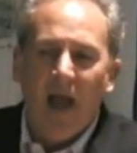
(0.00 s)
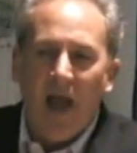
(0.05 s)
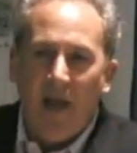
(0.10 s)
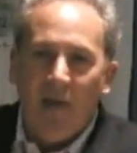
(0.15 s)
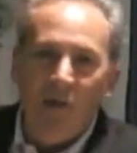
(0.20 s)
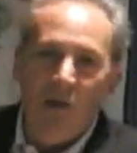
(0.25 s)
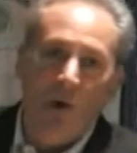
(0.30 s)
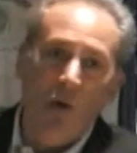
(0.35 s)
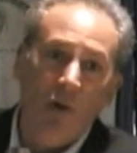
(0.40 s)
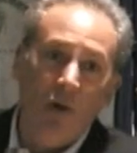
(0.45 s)

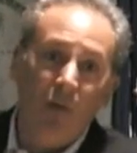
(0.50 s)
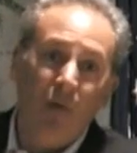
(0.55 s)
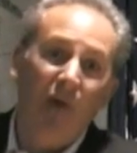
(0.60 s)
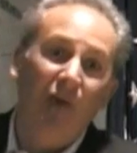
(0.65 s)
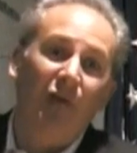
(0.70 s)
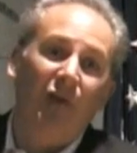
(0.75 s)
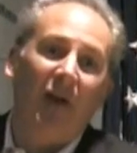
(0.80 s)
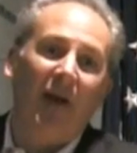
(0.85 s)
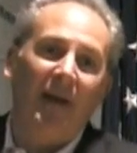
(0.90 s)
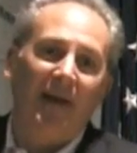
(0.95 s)
And the only
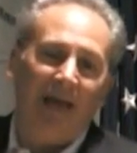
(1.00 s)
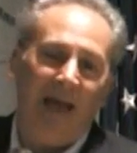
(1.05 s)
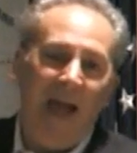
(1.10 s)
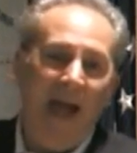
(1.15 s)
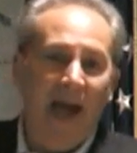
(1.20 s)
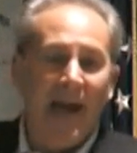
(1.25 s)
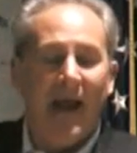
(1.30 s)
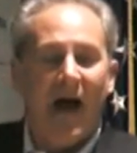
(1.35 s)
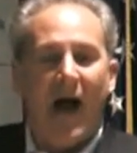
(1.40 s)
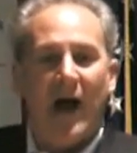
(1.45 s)
reason I
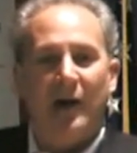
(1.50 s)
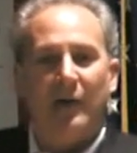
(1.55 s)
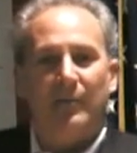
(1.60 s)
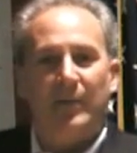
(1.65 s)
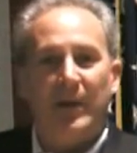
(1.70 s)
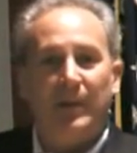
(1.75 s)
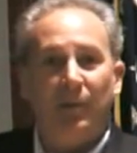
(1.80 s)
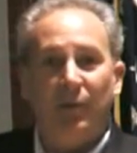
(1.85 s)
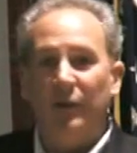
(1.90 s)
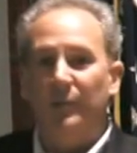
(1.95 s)
can
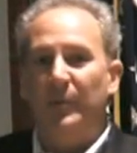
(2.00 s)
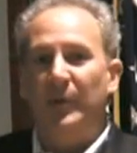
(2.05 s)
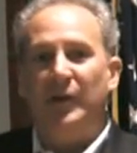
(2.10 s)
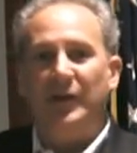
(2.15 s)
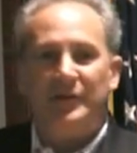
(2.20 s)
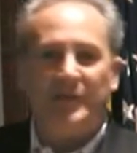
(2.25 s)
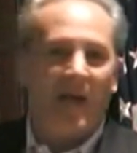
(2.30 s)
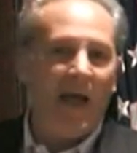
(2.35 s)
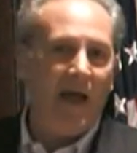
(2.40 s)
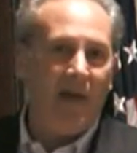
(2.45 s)
hire people is
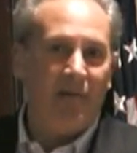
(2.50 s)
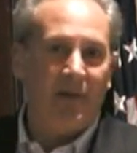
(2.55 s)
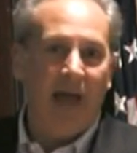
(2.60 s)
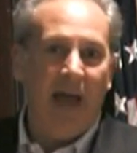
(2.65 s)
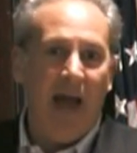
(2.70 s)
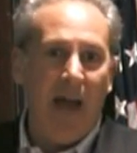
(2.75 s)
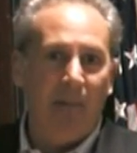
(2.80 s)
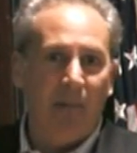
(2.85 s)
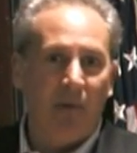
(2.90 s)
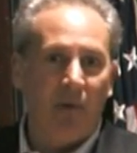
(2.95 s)
because I have
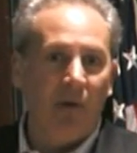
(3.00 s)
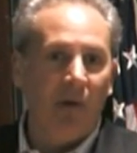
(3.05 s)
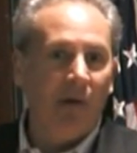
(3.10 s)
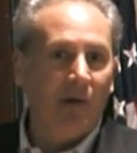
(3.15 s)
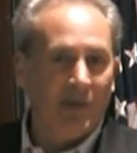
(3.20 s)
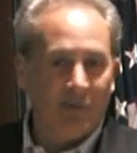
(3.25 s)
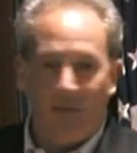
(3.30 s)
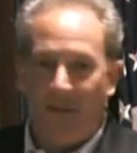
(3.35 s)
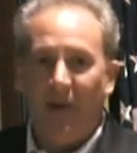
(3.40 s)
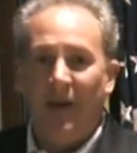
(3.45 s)
capital.
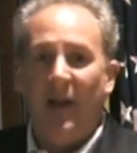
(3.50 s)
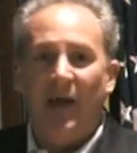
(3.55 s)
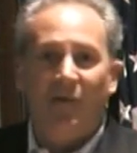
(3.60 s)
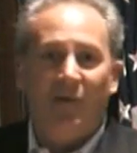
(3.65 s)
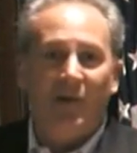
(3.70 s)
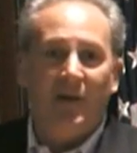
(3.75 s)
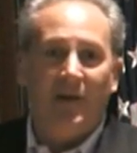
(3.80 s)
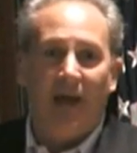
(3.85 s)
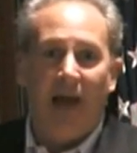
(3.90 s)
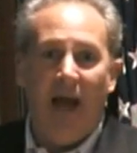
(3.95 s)
Because if I didn't
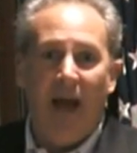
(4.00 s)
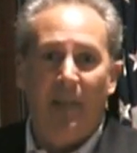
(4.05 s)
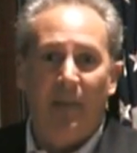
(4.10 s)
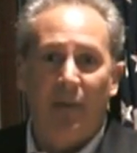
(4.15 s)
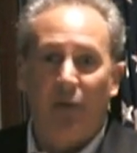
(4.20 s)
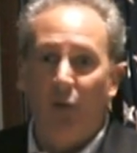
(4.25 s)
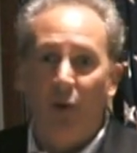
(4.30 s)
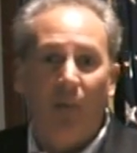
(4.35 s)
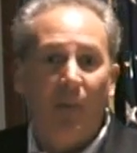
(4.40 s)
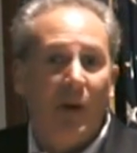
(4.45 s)
have any
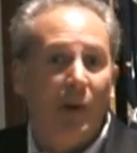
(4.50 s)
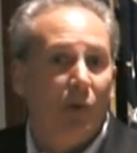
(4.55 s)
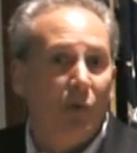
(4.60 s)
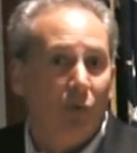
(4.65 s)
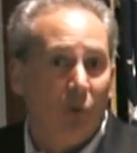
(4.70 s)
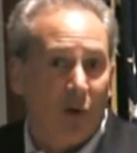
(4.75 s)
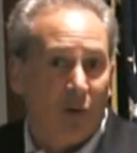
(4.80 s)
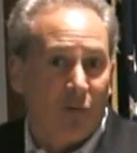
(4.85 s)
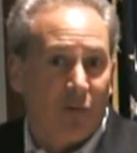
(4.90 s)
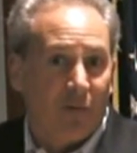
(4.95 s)
capital, nobody
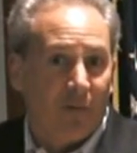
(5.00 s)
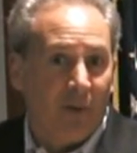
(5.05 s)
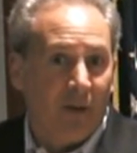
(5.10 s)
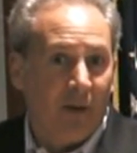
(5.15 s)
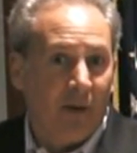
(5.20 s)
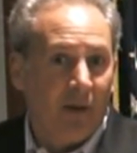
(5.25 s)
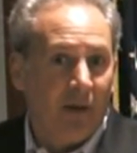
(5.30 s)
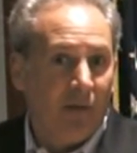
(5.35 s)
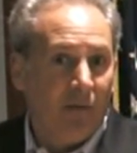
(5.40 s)
would work for me.